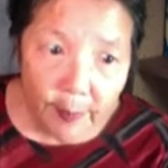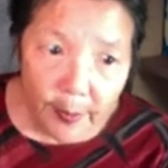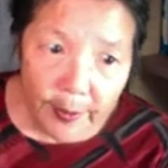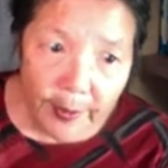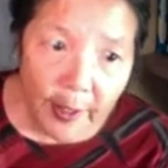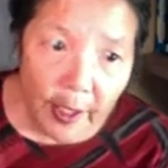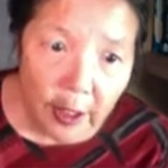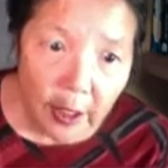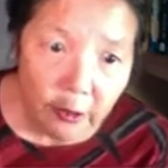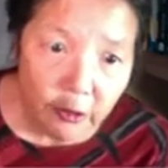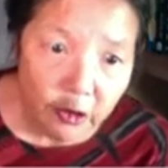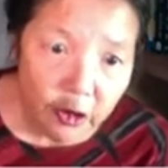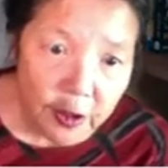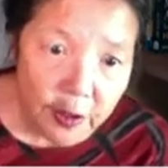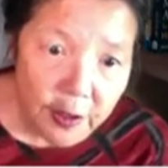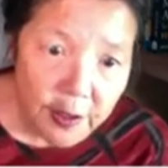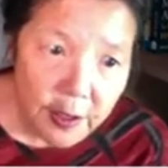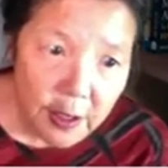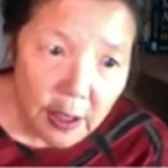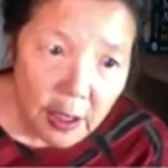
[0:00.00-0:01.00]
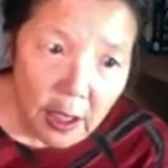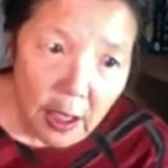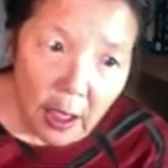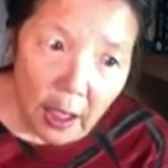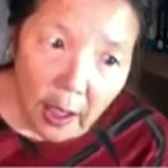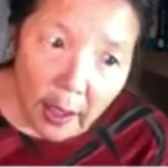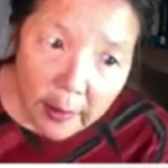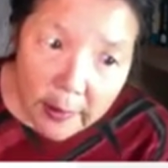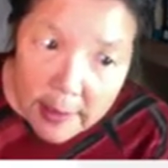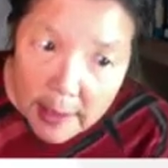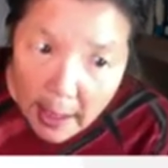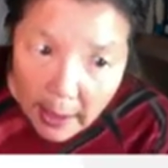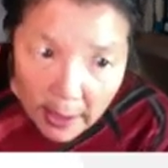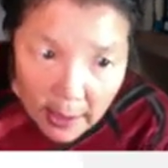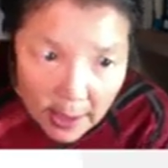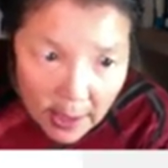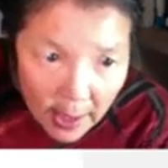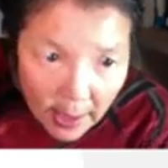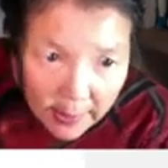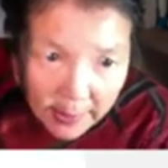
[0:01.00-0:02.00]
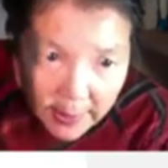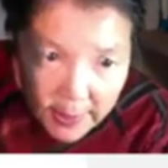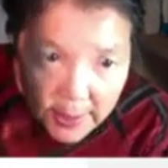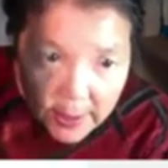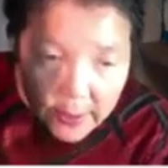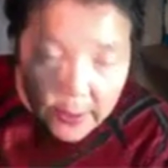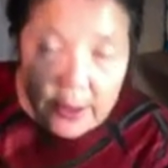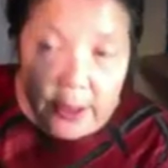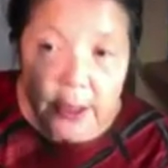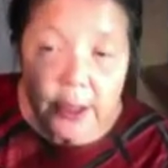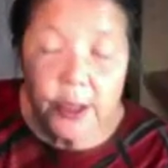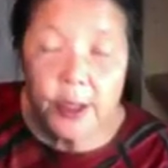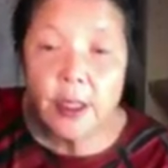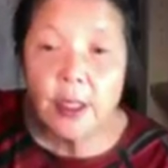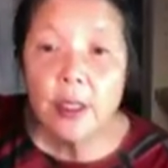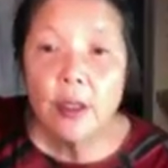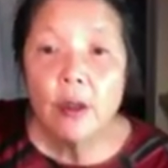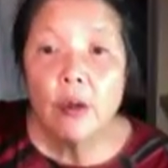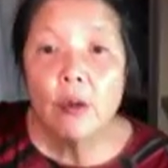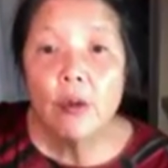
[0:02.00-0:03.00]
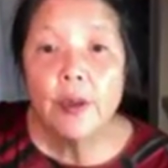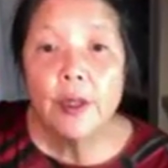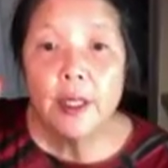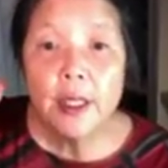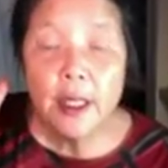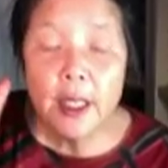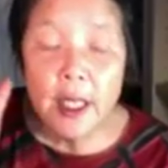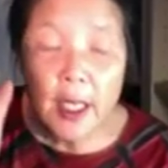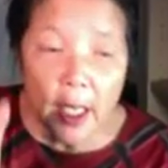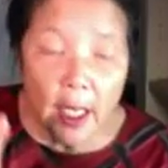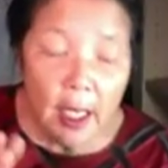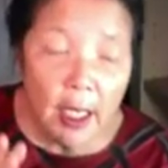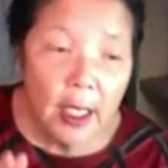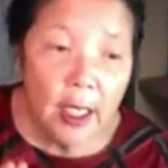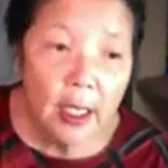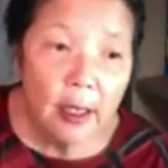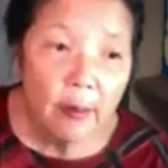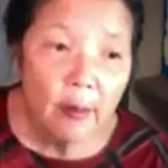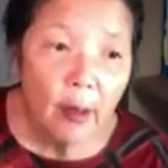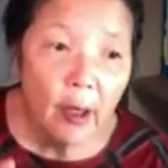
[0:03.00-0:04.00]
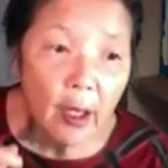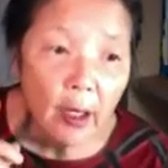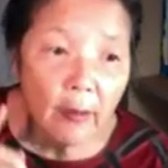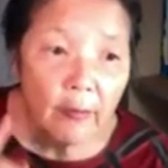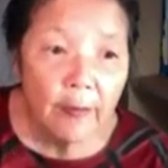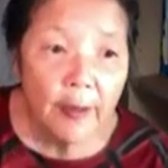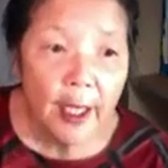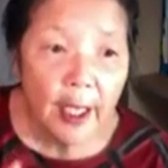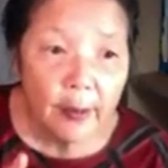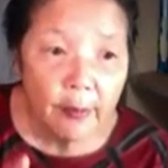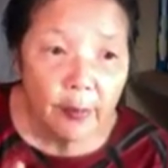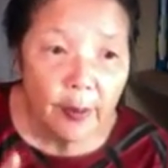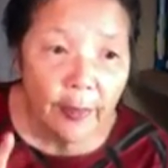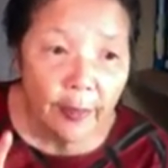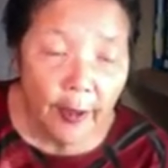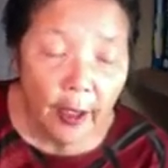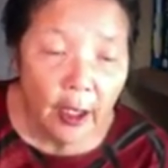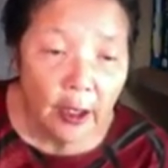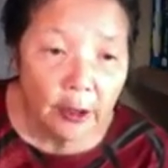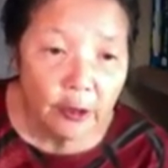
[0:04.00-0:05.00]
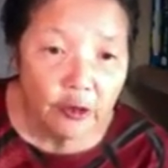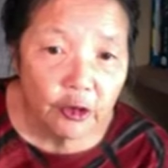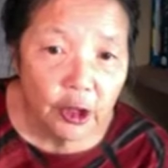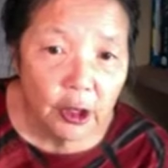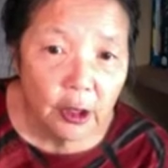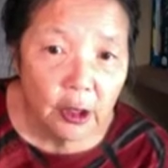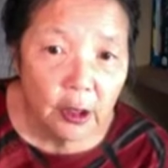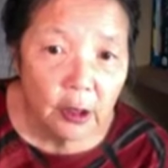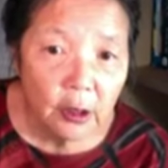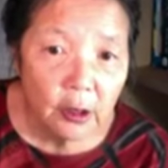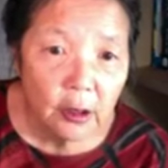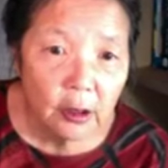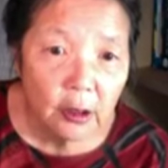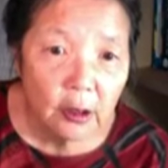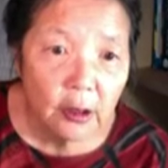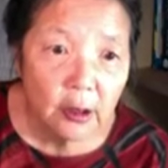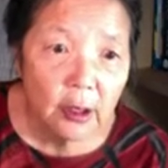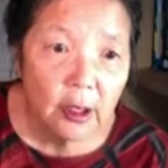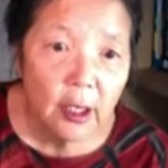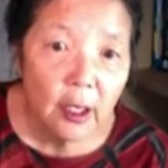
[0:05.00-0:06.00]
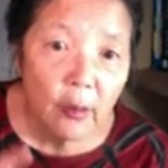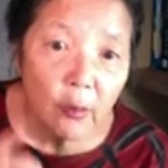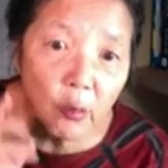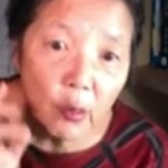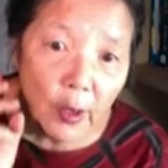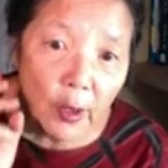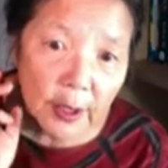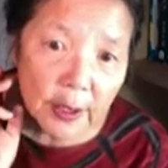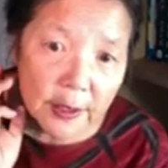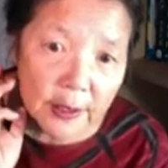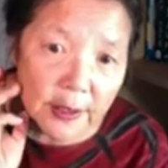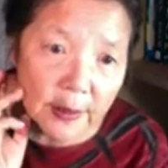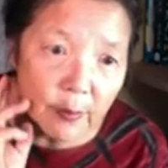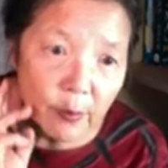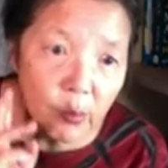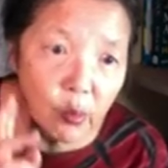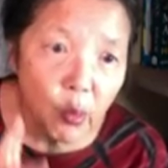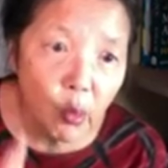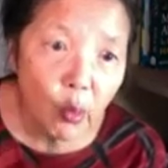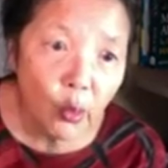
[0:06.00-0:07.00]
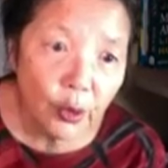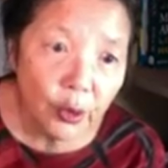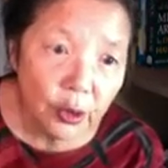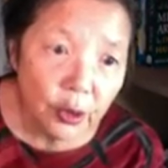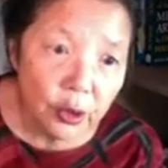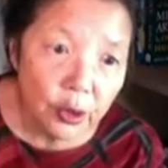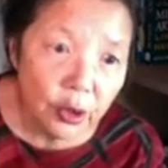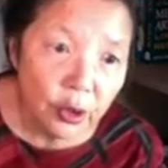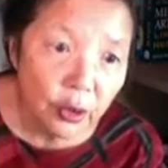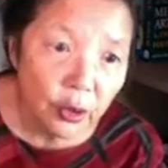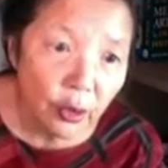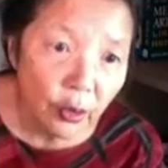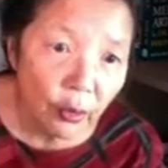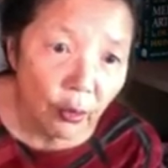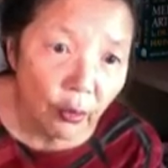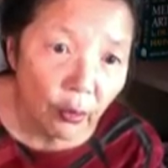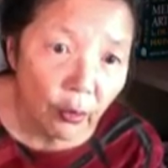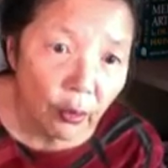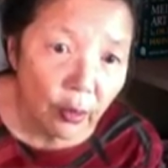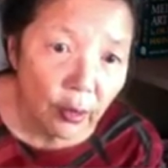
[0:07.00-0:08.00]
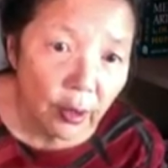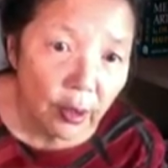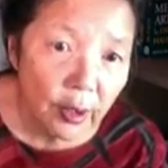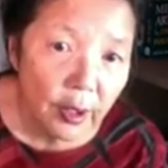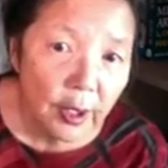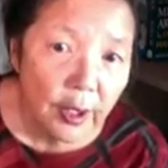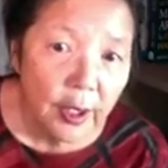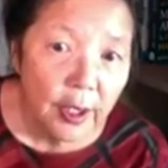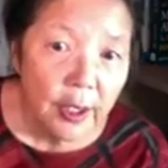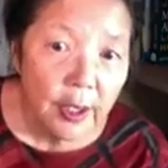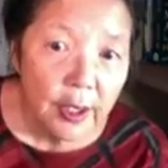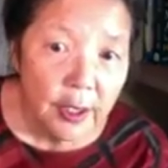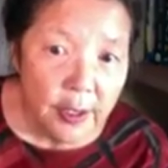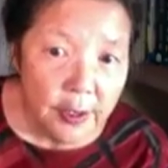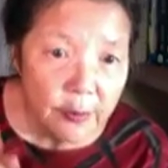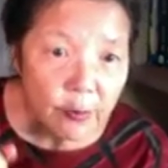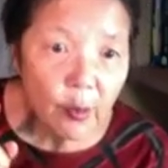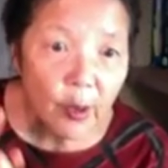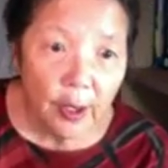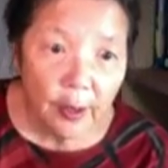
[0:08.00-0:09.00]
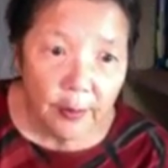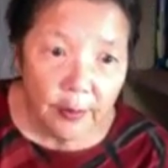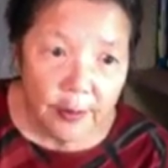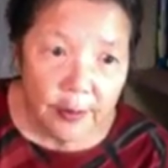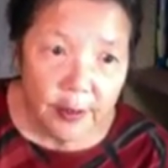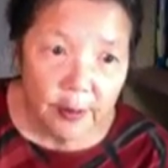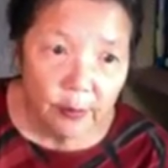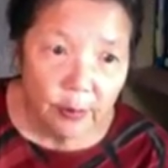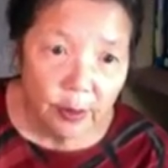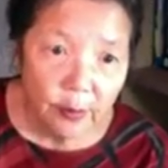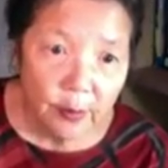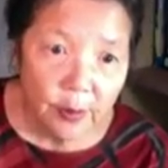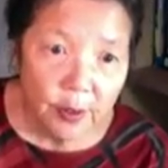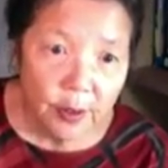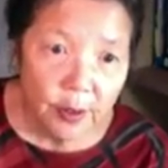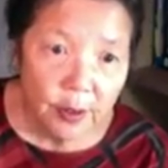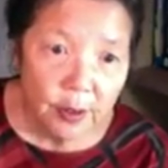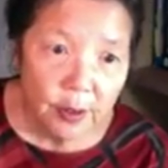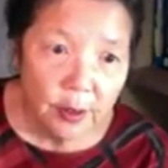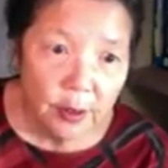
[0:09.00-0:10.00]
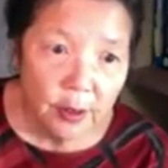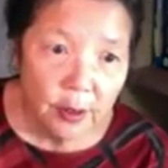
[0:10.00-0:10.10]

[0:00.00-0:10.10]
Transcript: of pathologies. It's not necessary to know the name of that pathology. What is important to know is what are the symptoms